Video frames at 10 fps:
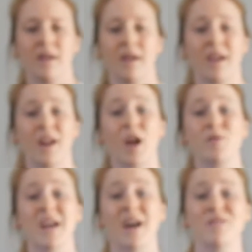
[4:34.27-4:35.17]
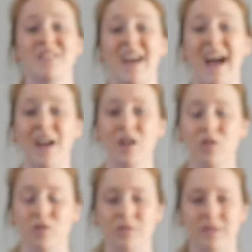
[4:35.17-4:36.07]
Going to go down to the
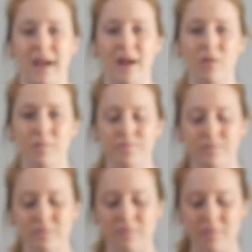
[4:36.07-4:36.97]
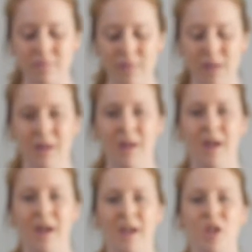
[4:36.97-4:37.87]
ankles now.
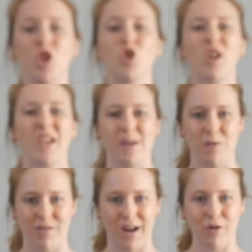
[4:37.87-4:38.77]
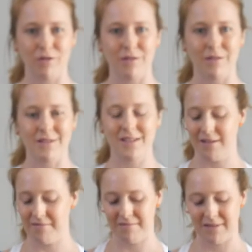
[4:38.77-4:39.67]
You can keep your
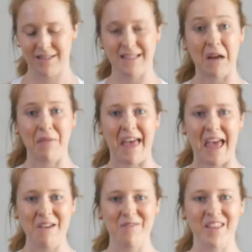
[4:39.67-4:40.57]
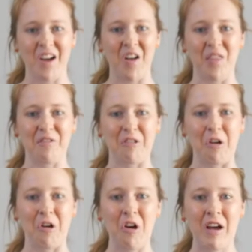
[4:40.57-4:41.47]
ankles down there on the
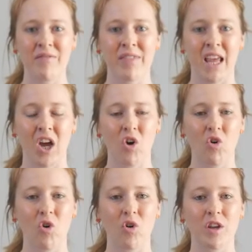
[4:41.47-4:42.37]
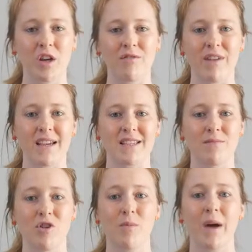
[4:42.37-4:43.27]
floor, or you can raise
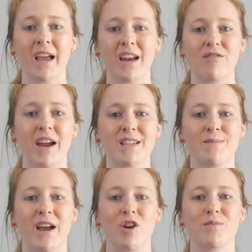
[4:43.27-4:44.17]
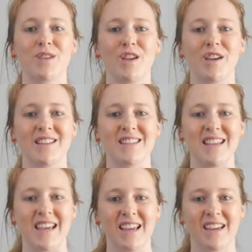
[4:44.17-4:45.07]
them up. I'm going to raise mine up so you can
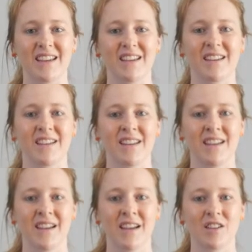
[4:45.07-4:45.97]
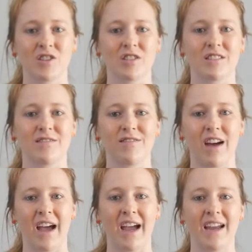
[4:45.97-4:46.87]
see. Just
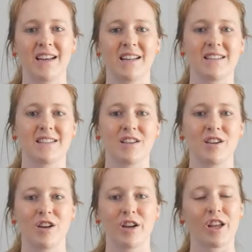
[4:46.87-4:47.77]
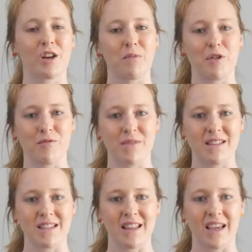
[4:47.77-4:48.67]
finding circular
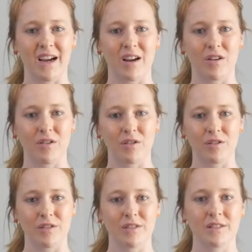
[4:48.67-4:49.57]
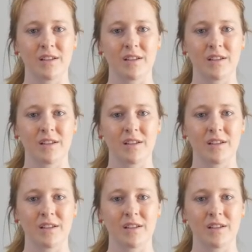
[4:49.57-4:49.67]
movements in the ankles.